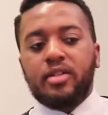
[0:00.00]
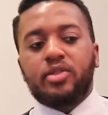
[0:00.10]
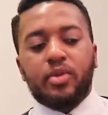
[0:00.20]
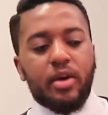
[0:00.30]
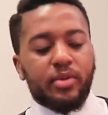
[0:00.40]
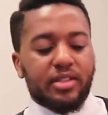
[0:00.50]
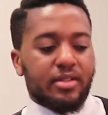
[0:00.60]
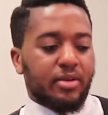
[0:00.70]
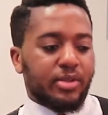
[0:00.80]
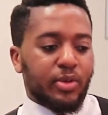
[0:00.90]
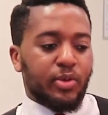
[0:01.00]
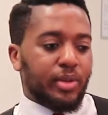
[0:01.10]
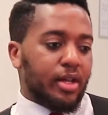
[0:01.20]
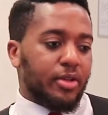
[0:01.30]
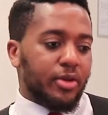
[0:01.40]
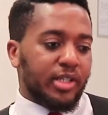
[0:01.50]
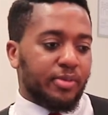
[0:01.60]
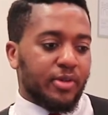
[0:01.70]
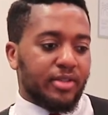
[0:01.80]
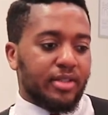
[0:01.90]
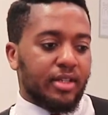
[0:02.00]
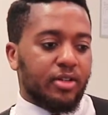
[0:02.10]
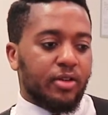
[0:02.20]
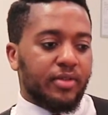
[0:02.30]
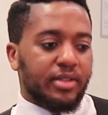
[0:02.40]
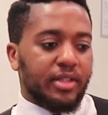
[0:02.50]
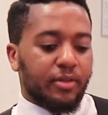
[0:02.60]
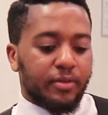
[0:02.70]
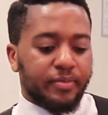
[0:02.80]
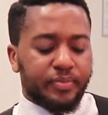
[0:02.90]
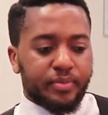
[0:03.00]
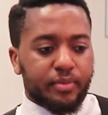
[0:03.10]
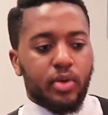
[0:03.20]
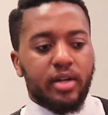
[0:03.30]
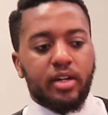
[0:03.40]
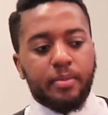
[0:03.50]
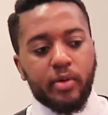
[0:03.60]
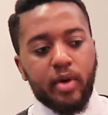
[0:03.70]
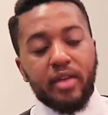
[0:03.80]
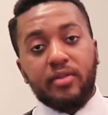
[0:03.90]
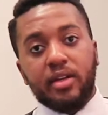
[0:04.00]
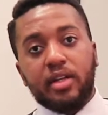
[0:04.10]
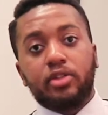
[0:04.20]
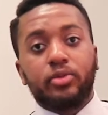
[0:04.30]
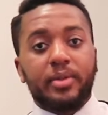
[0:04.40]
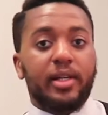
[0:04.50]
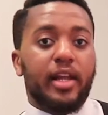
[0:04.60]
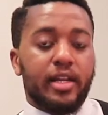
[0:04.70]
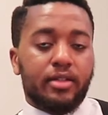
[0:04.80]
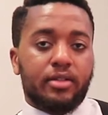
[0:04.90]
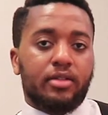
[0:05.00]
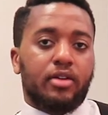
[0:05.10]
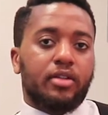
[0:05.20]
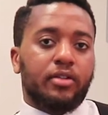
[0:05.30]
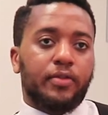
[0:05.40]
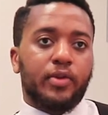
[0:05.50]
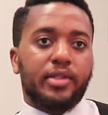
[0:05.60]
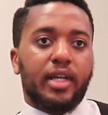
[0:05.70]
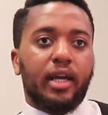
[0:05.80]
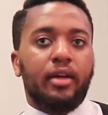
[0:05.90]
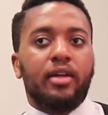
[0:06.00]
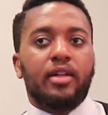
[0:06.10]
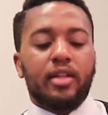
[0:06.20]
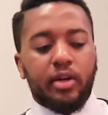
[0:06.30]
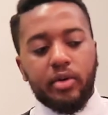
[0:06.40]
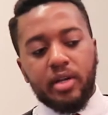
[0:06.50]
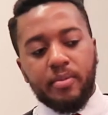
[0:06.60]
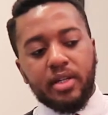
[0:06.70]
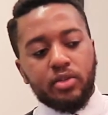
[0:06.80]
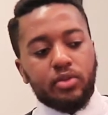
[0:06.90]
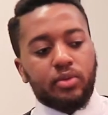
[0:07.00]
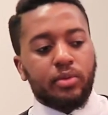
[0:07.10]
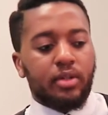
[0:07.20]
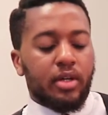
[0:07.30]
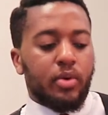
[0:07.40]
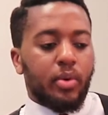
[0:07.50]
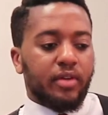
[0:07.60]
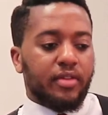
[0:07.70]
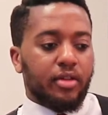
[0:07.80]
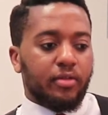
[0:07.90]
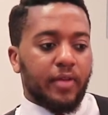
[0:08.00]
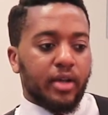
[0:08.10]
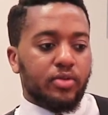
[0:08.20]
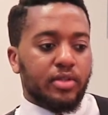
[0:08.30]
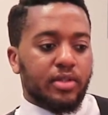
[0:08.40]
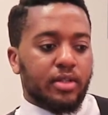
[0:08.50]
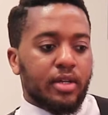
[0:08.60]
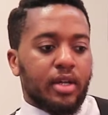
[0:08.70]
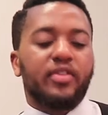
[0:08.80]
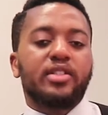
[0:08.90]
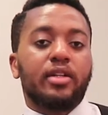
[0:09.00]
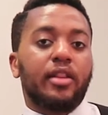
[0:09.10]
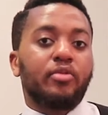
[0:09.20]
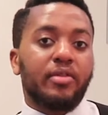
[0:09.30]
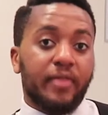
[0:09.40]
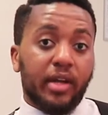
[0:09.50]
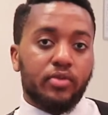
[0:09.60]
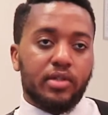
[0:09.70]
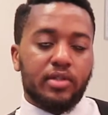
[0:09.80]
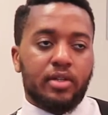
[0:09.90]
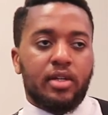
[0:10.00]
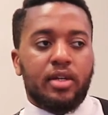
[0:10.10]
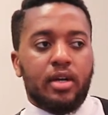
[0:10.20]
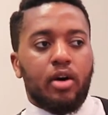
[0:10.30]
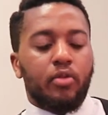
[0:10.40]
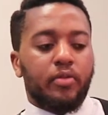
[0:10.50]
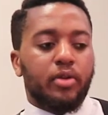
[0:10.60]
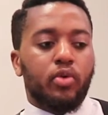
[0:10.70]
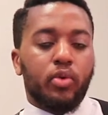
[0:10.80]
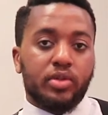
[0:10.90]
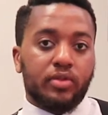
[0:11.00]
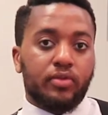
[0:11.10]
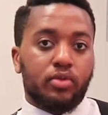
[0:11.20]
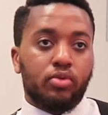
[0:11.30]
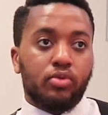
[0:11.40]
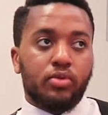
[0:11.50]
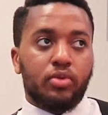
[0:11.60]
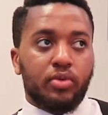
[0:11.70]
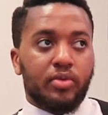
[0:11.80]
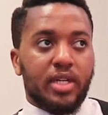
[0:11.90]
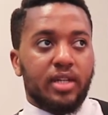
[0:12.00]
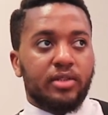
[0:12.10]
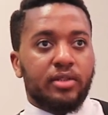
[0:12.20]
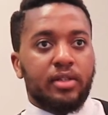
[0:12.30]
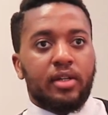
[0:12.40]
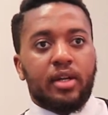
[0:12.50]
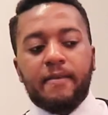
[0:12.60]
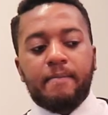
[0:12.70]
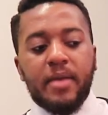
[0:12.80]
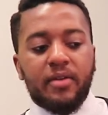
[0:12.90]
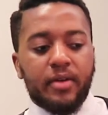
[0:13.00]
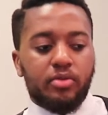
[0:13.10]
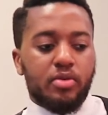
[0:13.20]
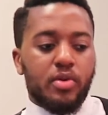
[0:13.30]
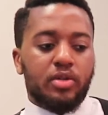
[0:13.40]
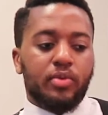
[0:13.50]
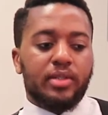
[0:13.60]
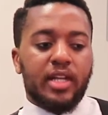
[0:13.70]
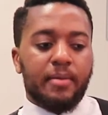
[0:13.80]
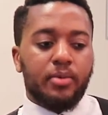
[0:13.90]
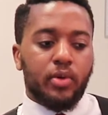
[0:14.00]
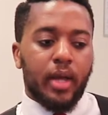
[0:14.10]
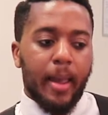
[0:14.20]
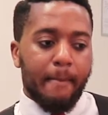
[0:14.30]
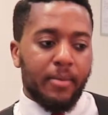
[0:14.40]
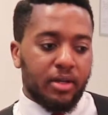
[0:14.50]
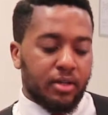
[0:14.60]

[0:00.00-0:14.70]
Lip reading: So that was a whole other experience in and of itself. So I ended up arriving a little bit late on the first day. They had already been to one of the other factories. We visited 3 factories over the course of 2-3 days. The main factory we went to was Ningbo M.